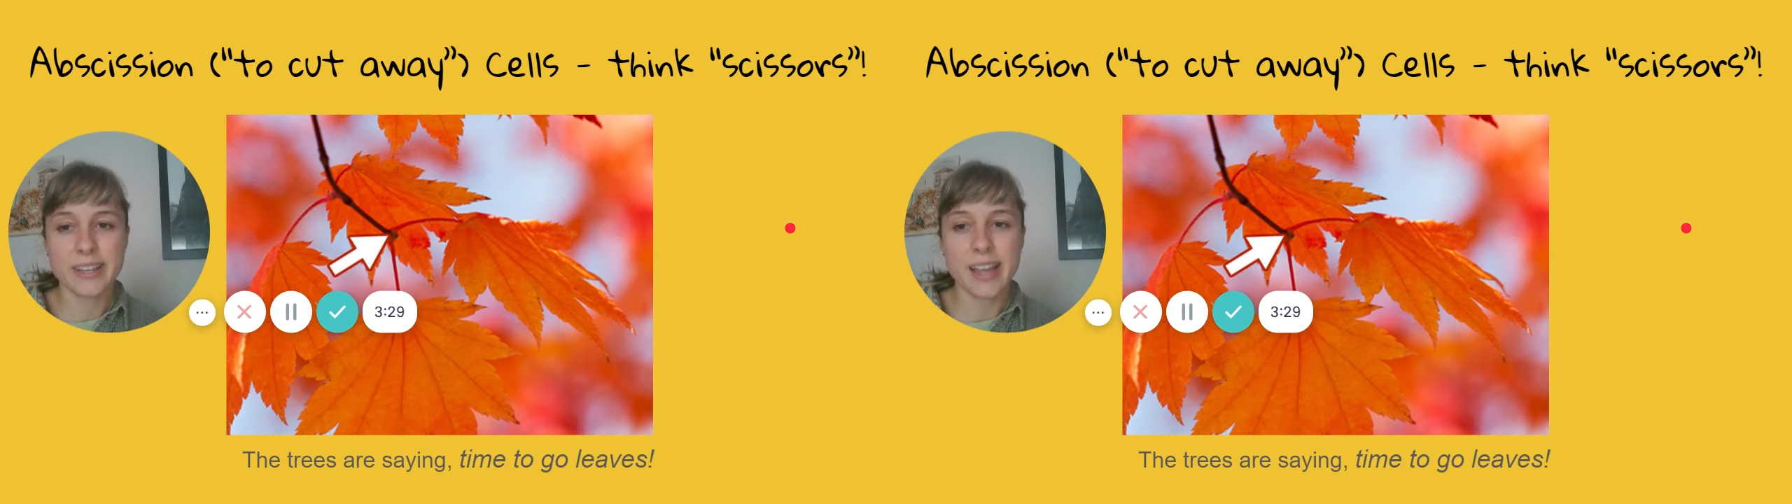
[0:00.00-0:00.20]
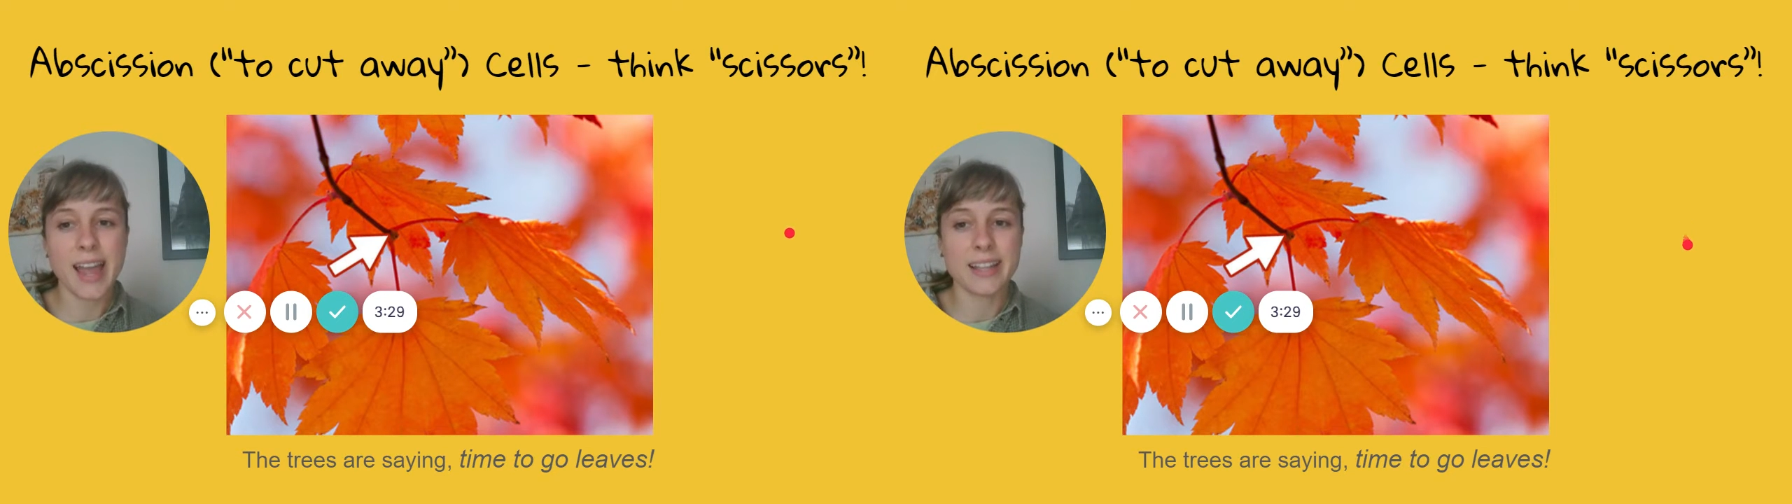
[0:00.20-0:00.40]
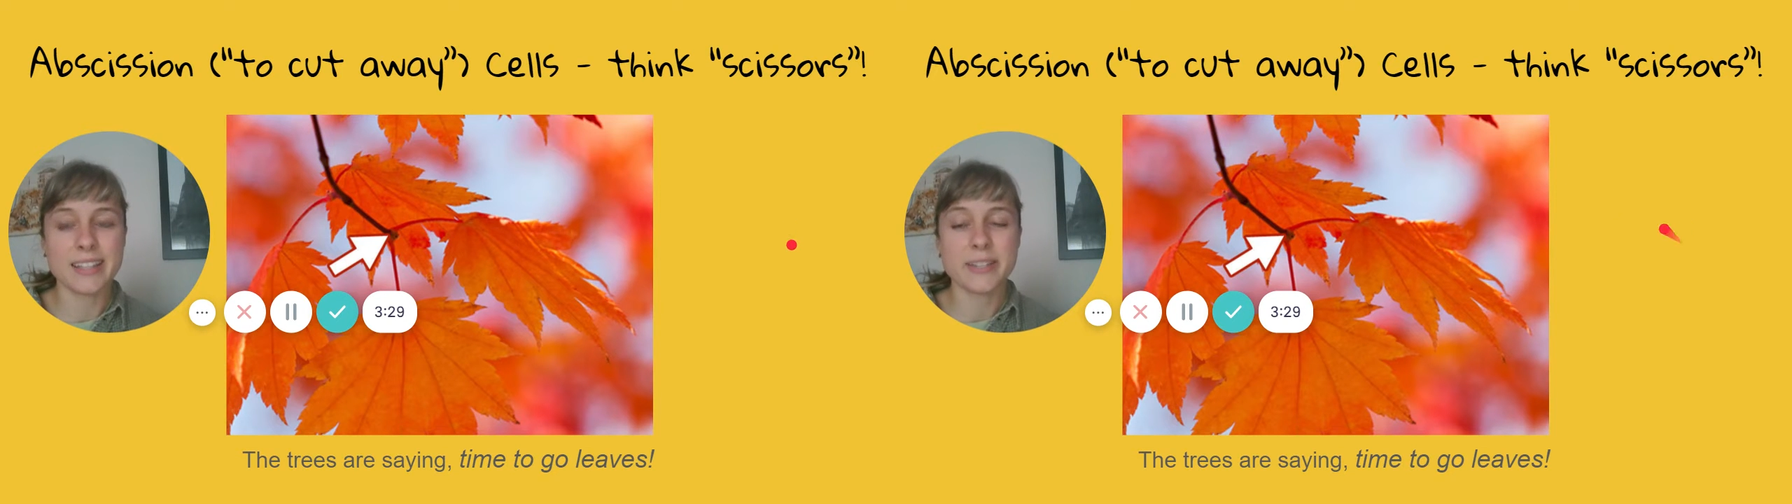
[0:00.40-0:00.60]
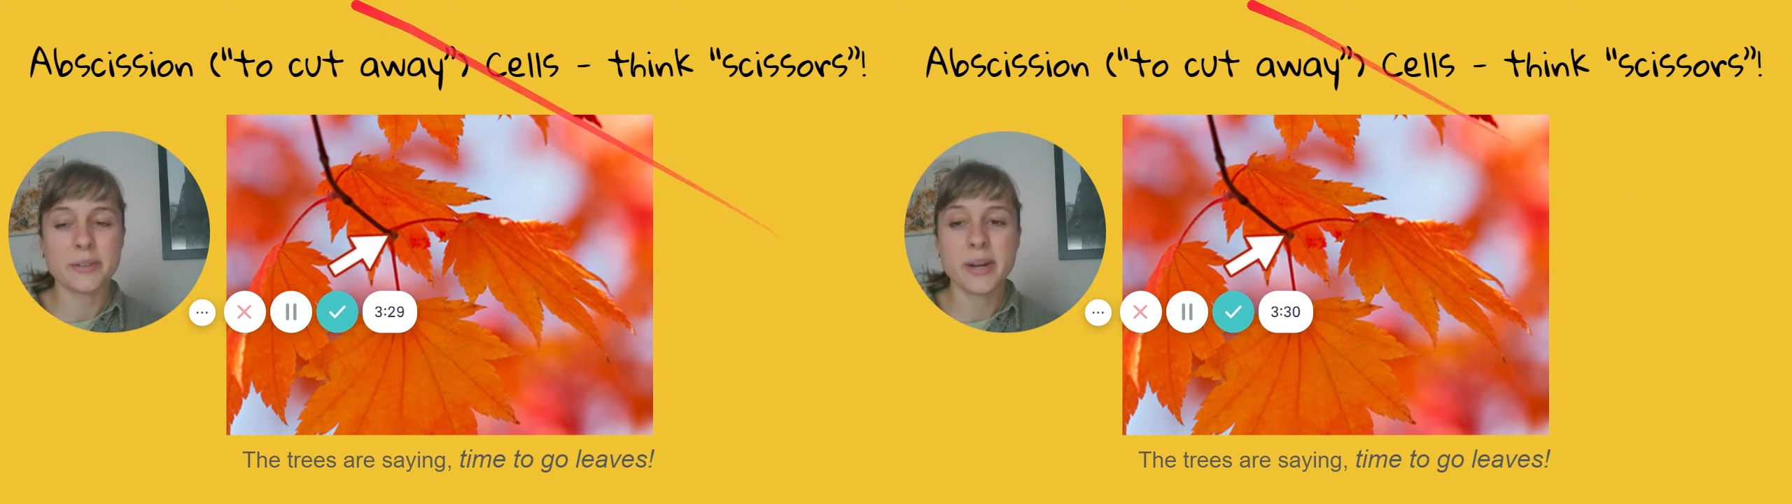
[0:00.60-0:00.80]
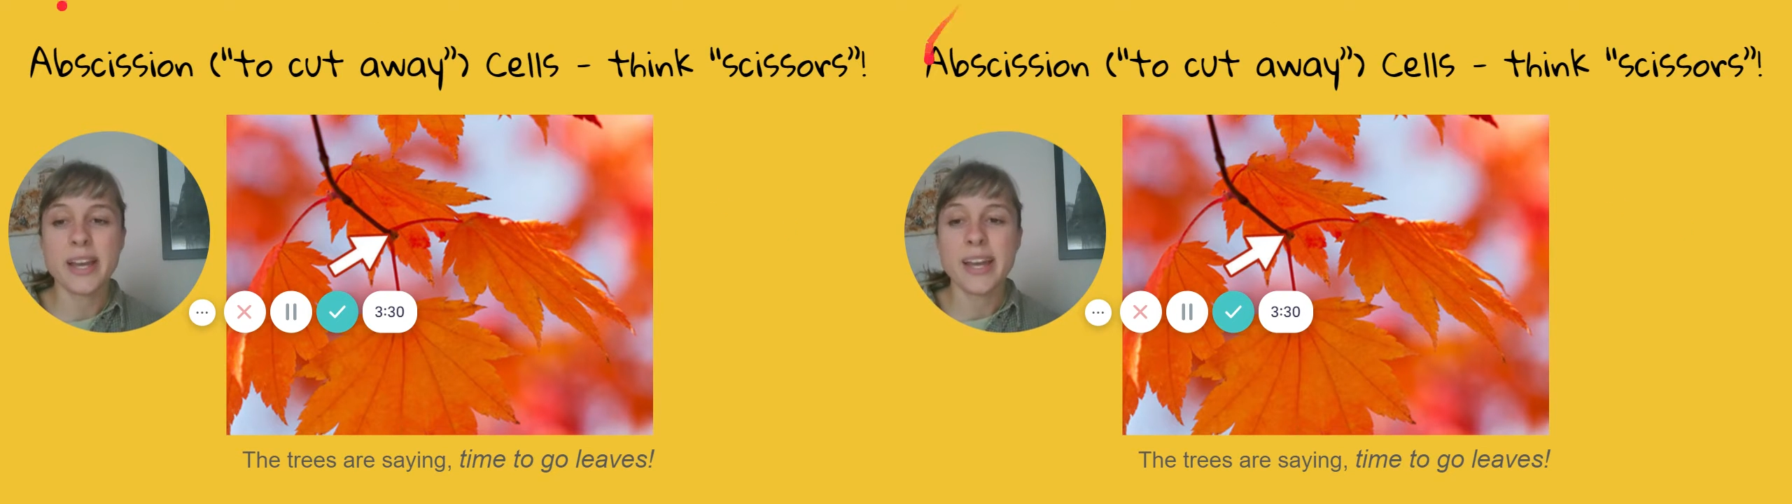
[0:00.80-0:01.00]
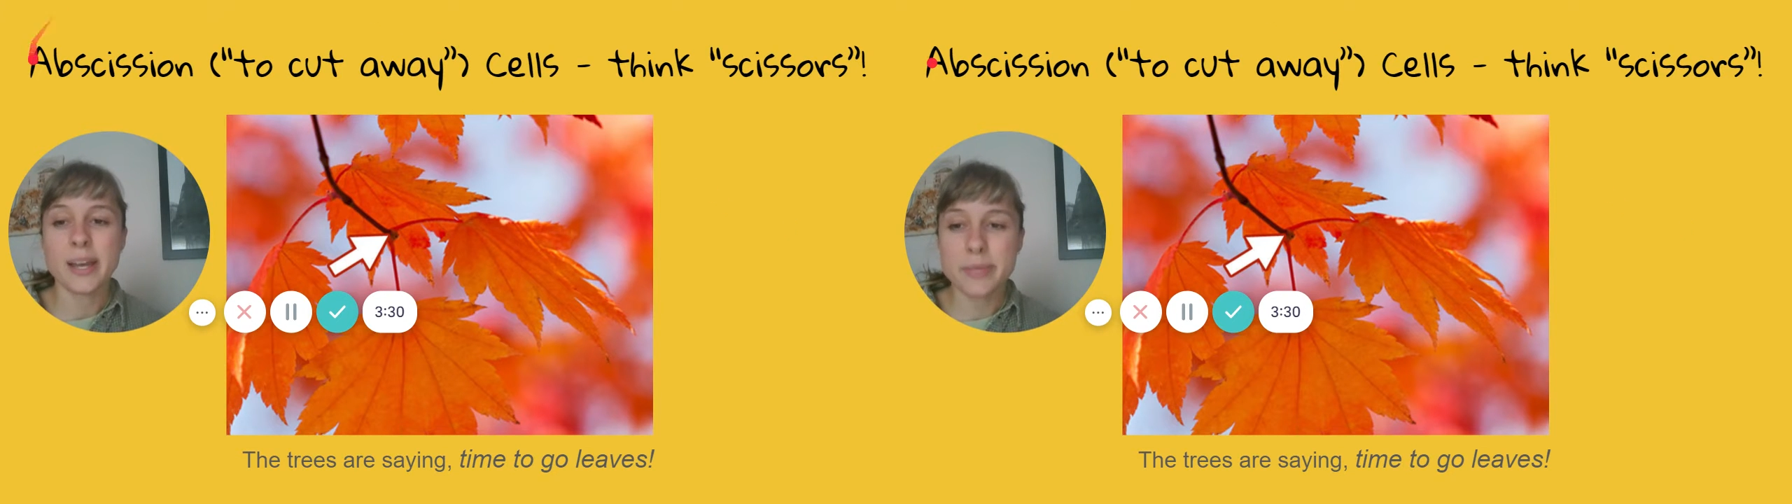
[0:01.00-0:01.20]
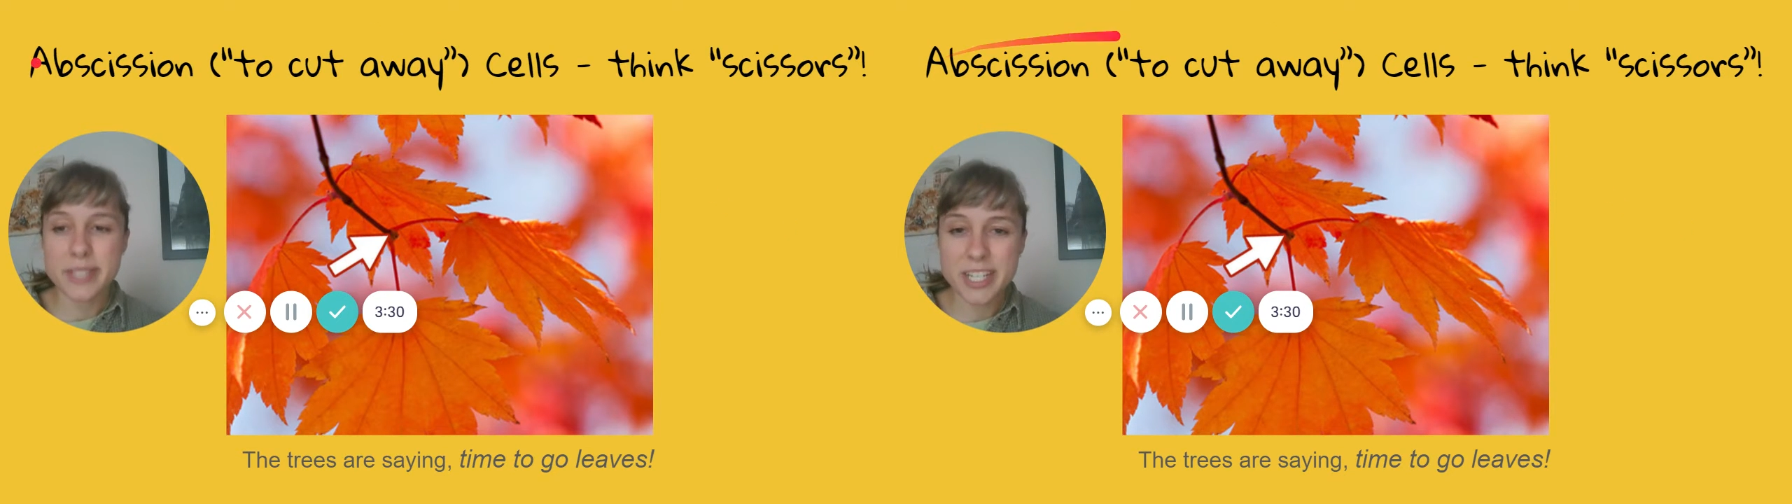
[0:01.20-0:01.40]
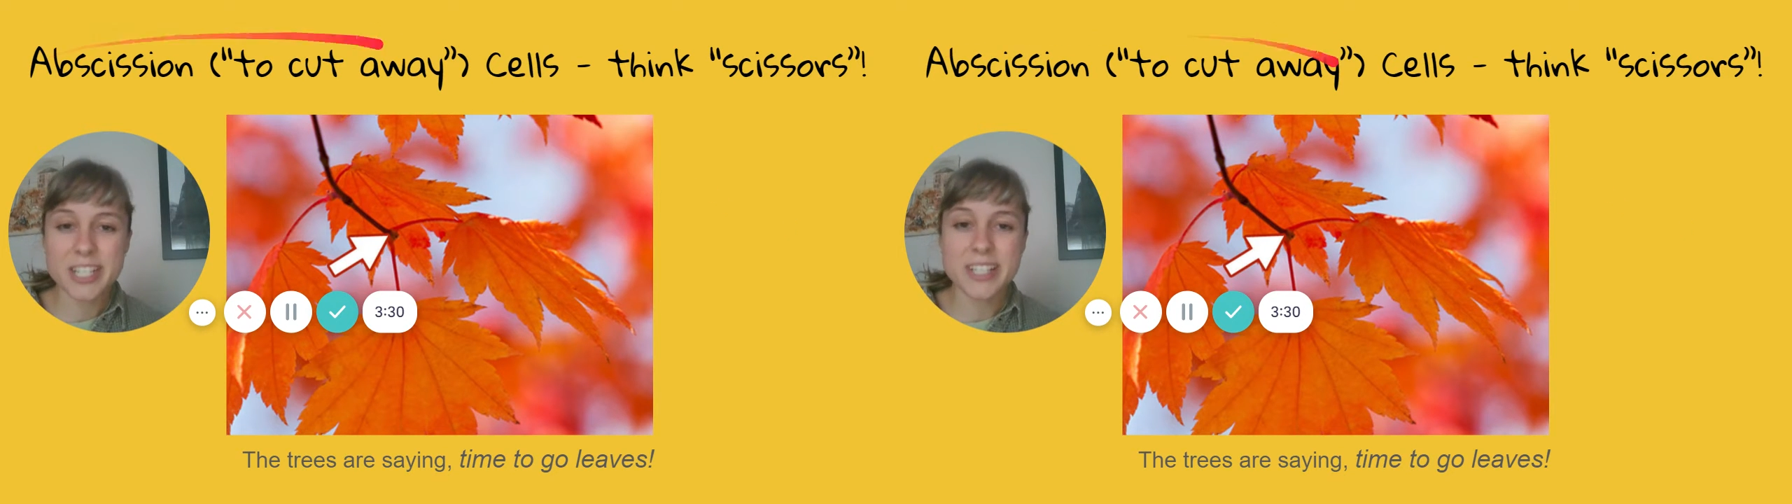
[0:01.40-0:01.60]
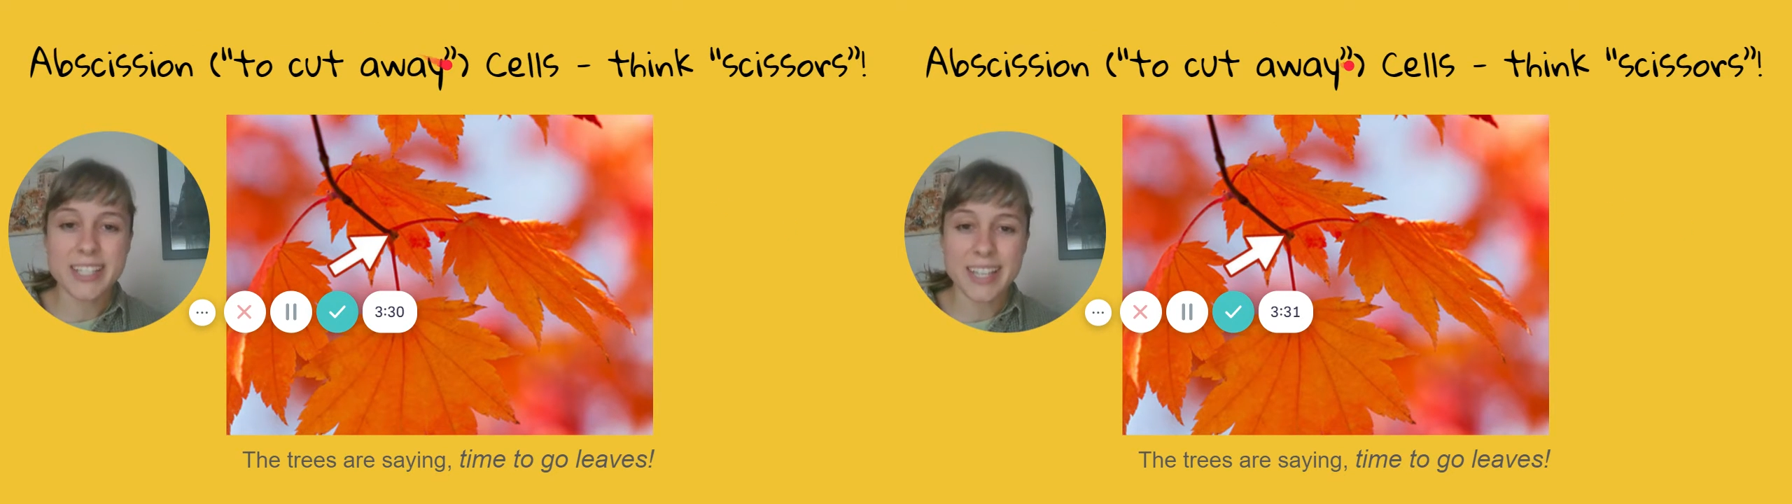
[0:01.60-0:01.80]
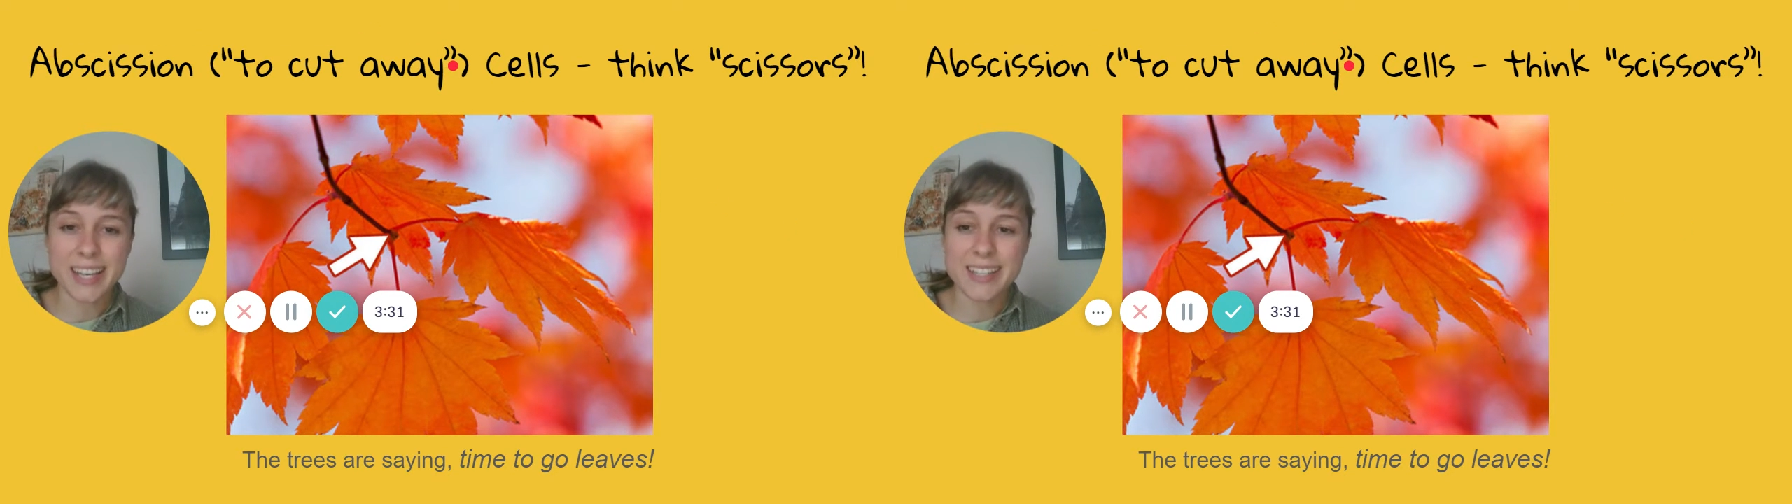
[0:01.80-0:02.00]
And so abscission
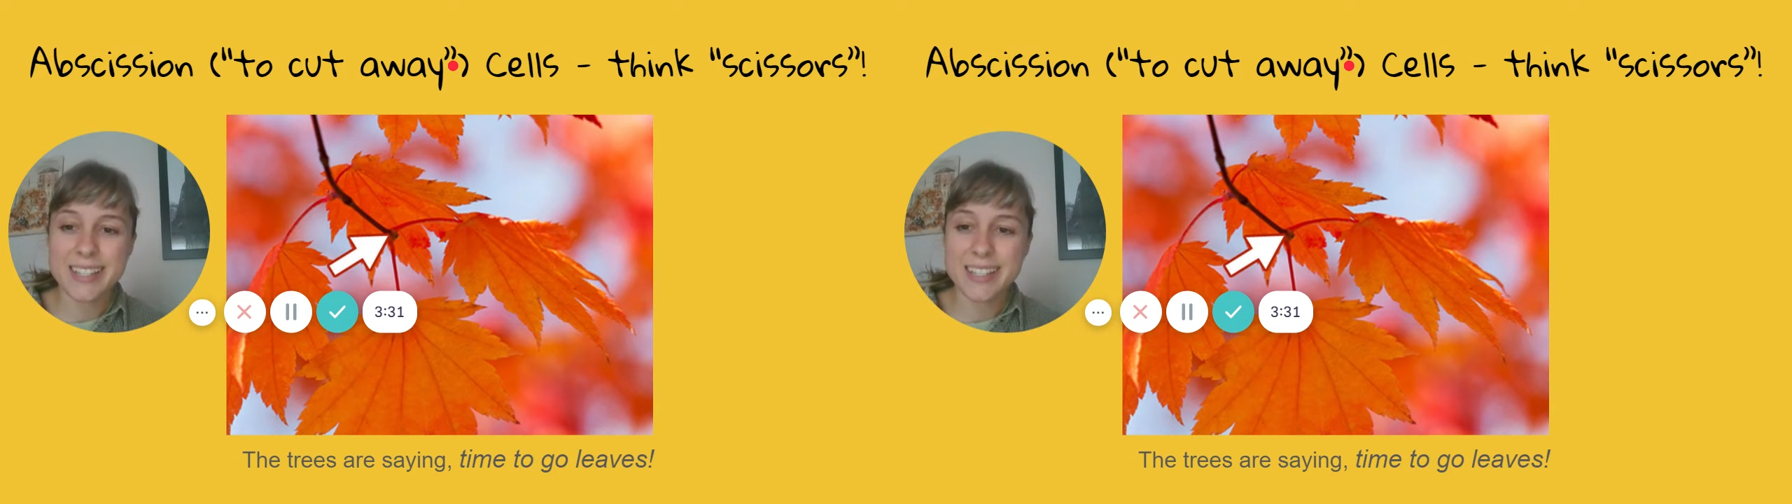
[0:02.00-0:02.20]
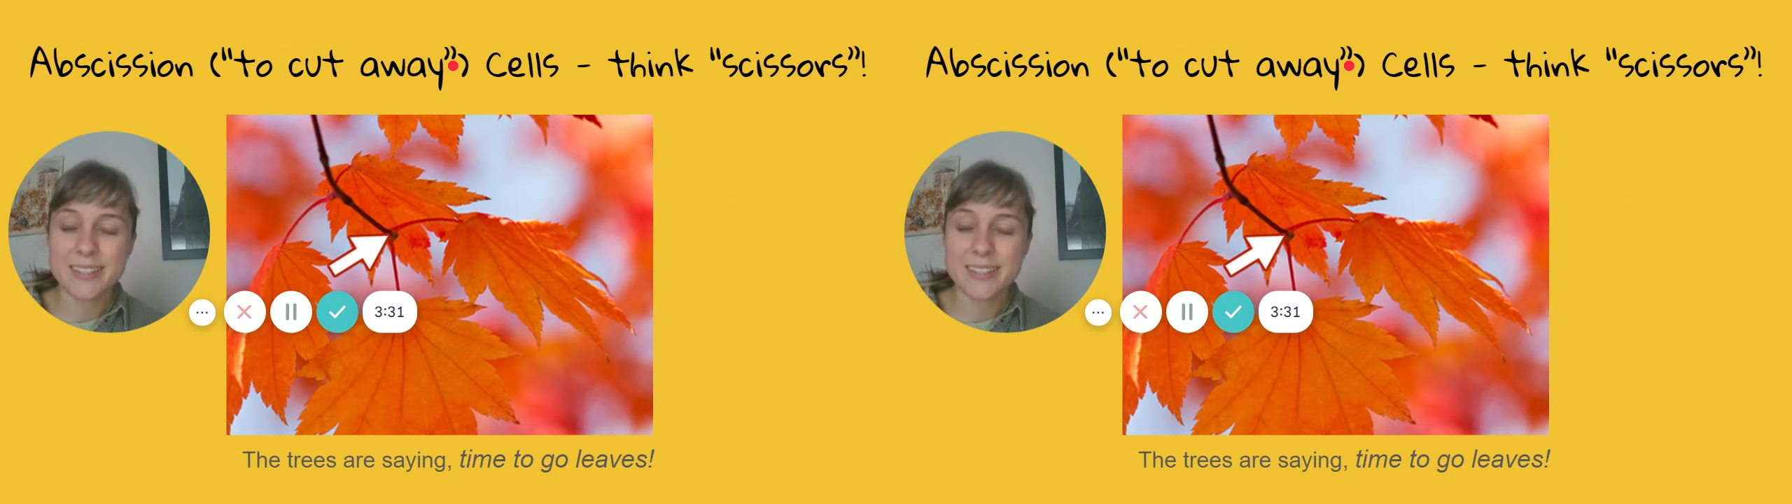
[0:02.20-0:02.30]
cells,